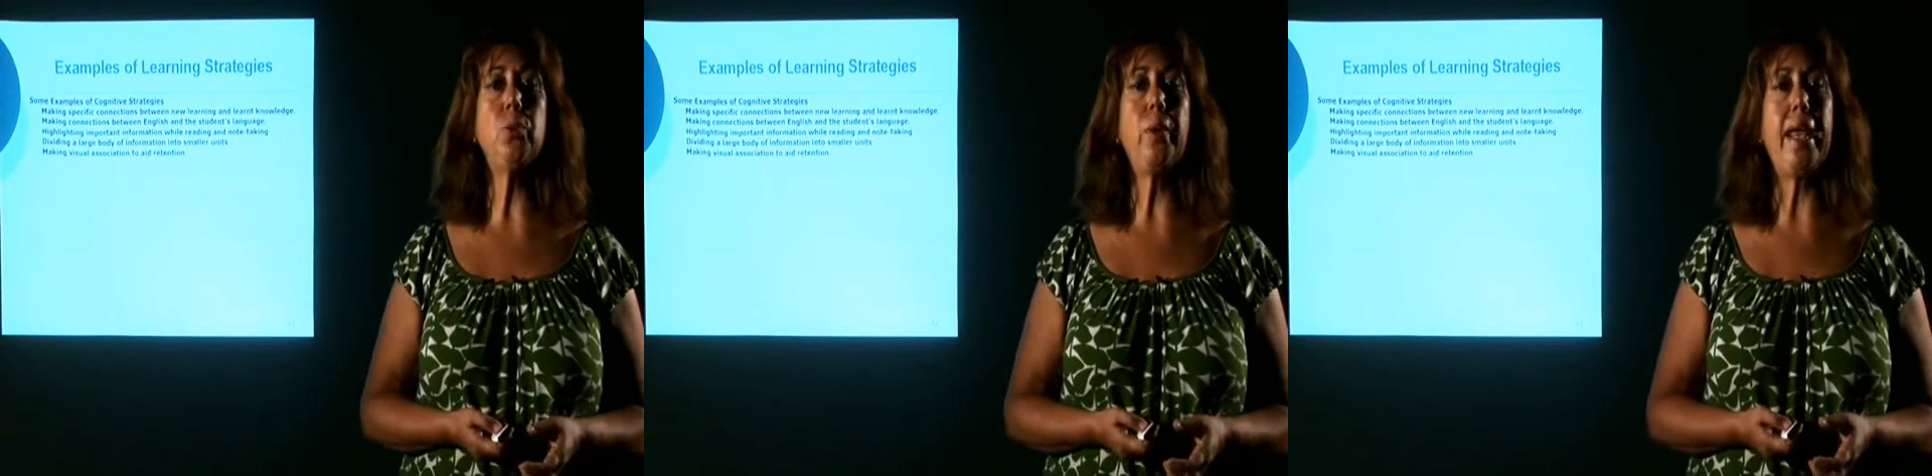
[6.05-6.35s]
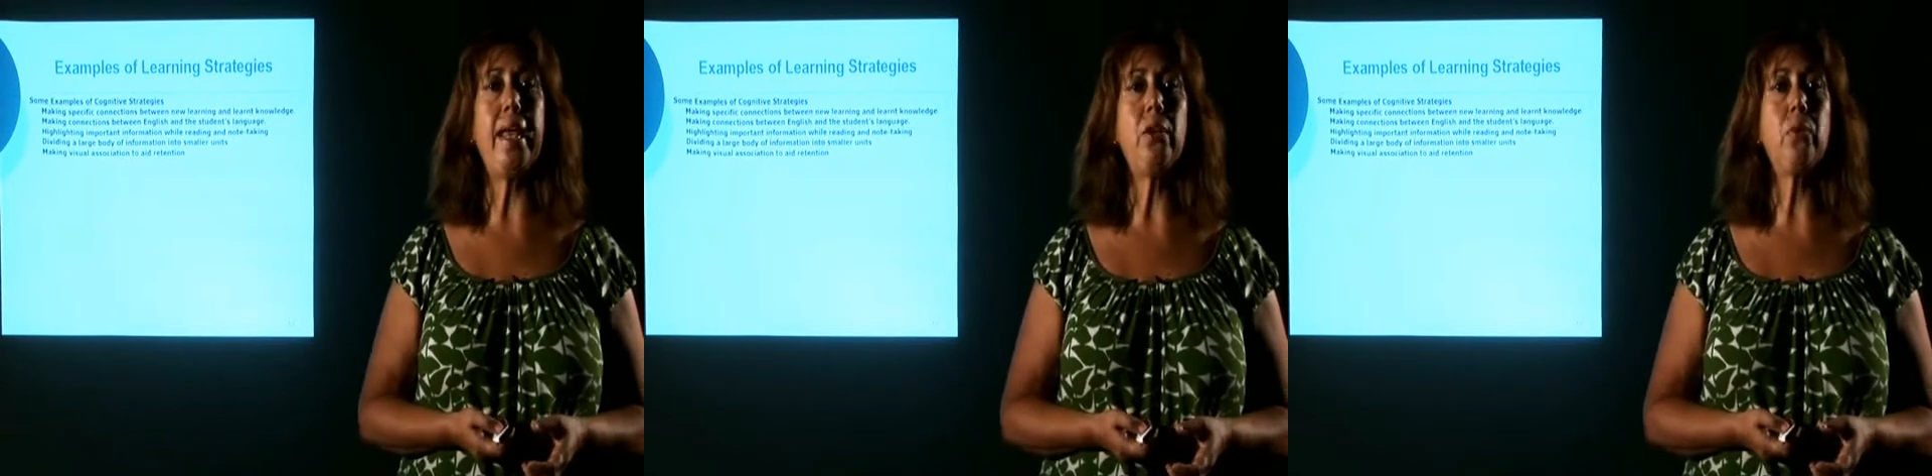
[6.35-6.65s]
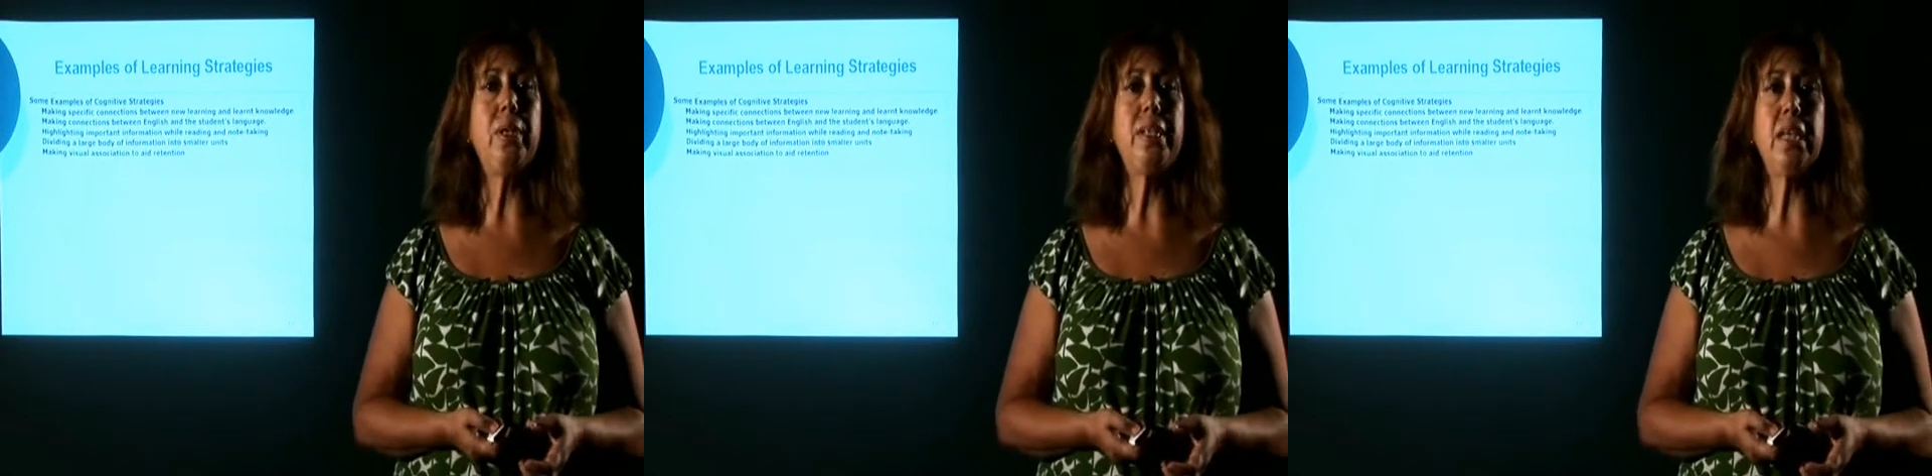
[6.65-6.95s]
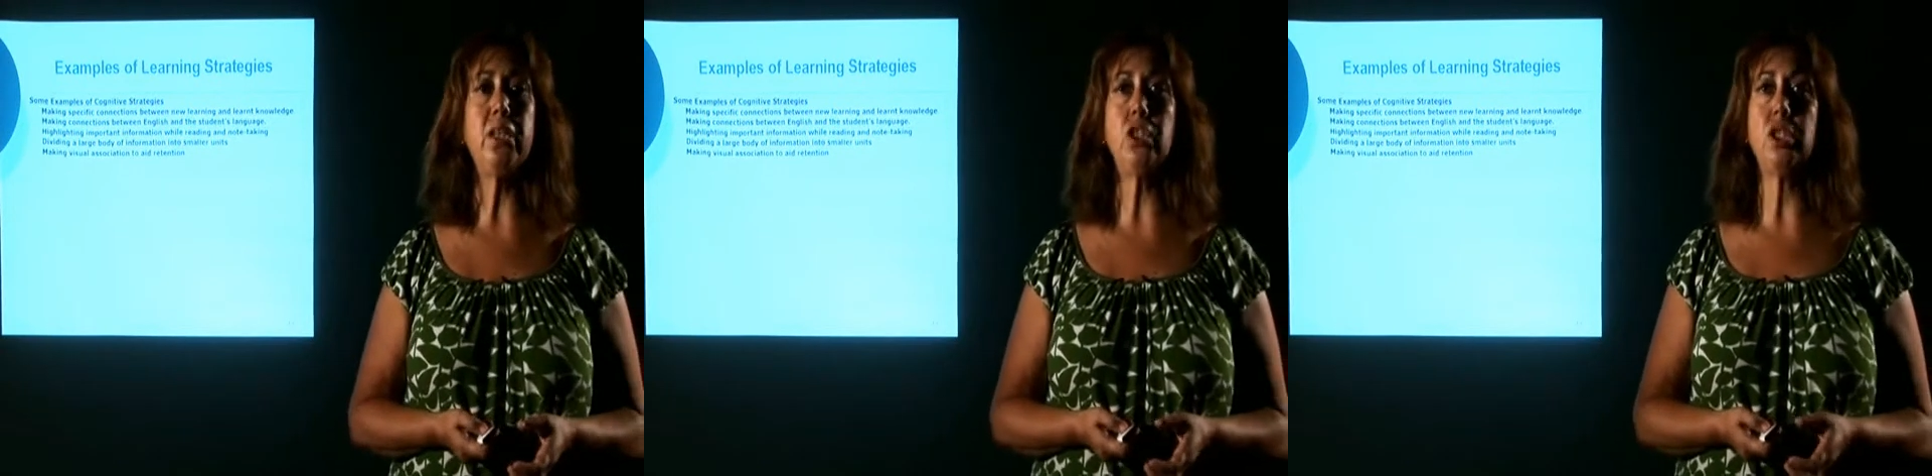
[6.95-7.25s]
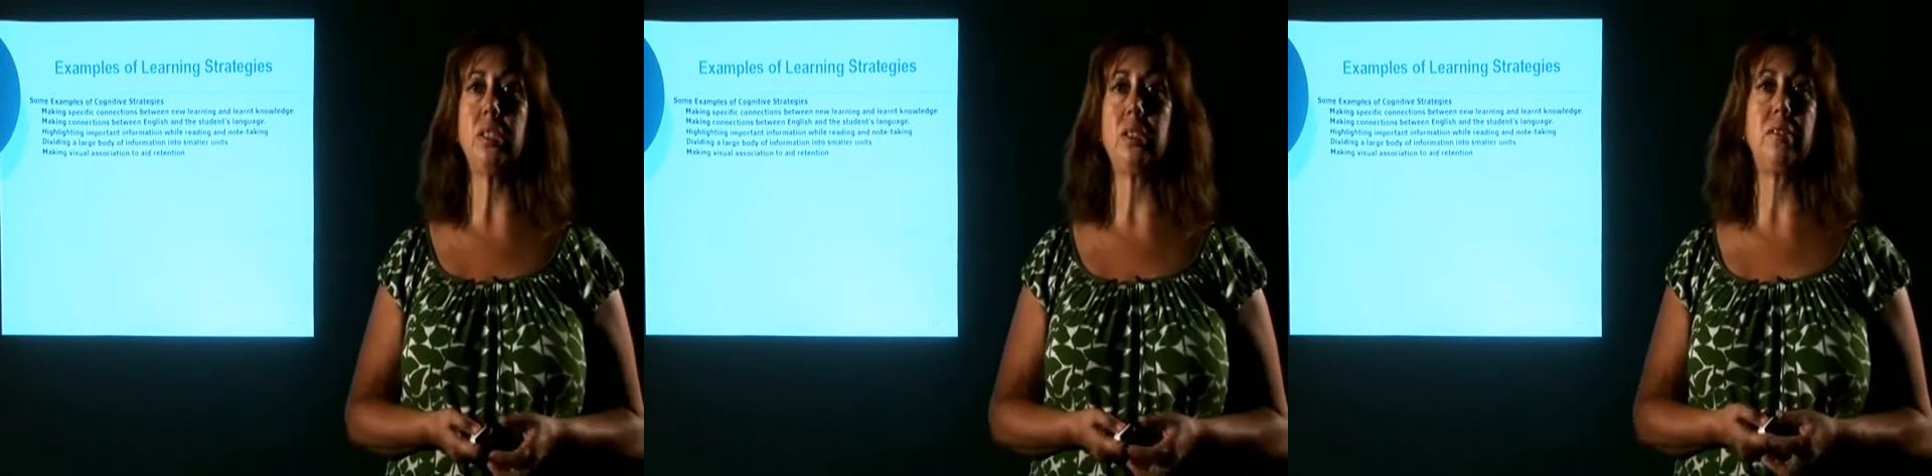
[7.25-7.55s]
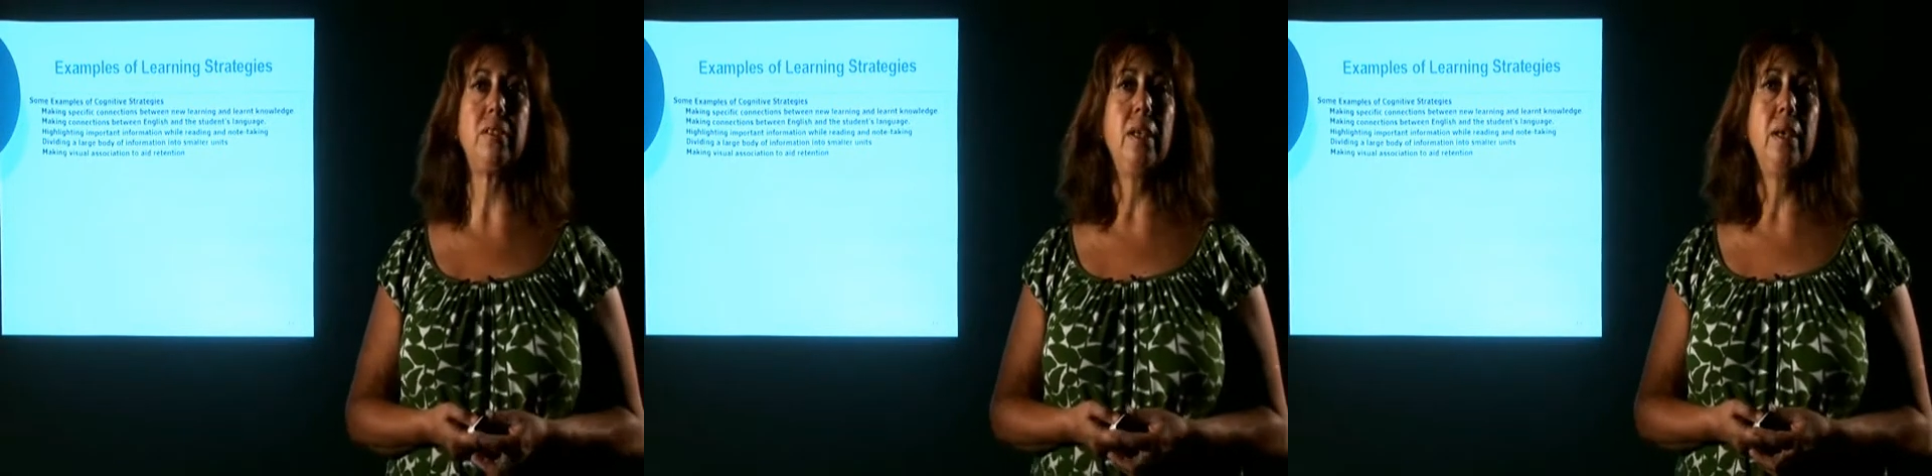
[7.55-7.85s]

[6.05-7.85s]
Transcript: to aid retentions.